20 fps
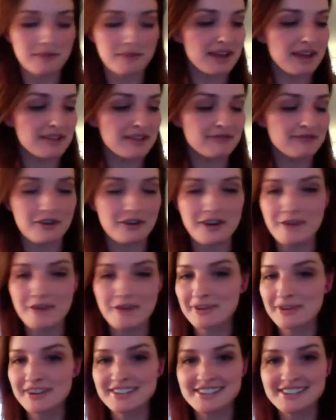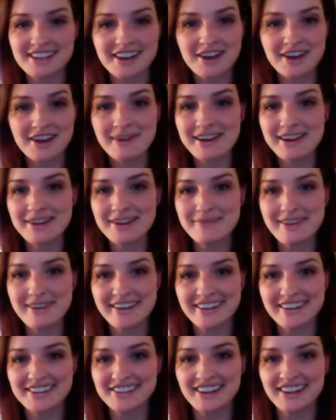My phone number is there, my email
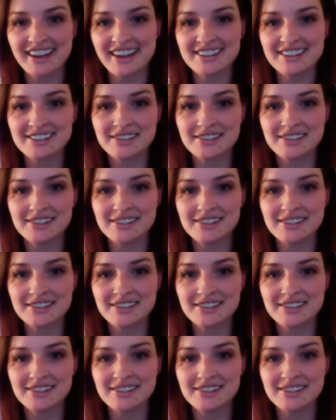address.